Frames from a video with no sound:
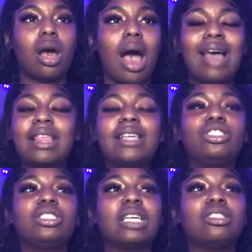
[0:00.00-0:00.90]
I think
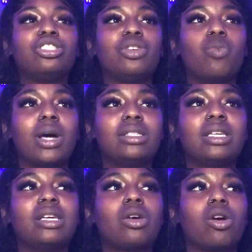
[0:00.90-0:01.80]
she said she
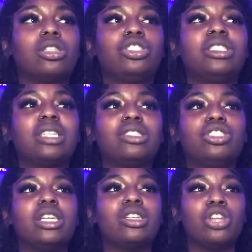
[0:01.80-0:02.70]
wasn't, or she said
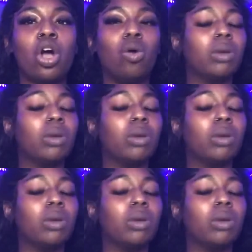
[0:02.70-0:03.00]
she didn't know.